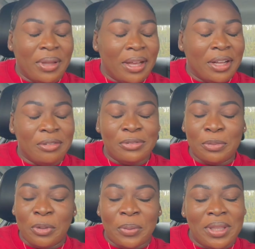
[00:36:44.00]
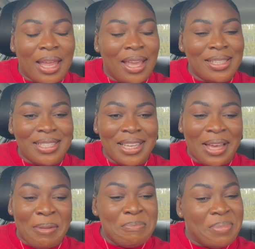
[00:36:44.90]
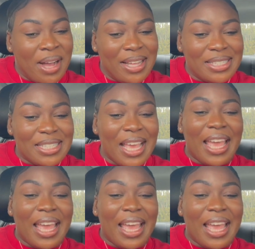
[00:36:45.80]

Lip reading: not comfortable with that idea, but